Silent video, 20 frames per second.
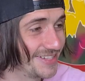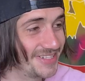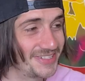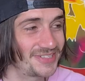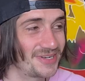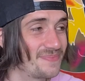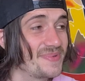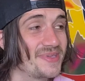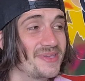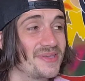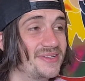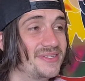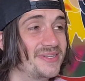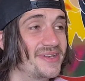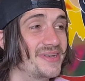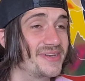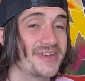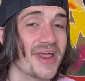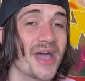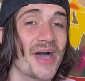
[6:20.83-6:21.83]
This should be
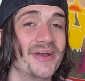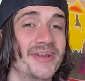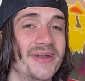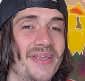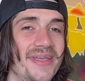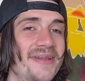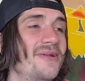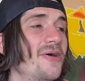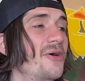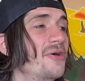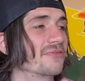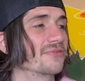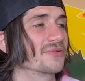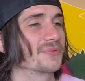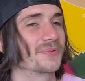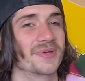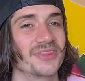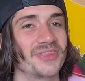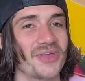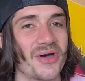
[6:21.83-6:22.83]
done and over
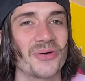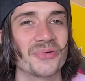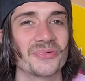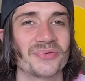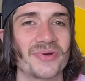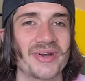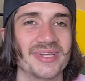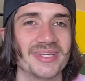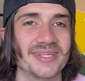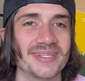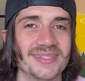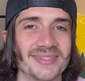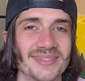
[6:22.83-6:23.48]
with already.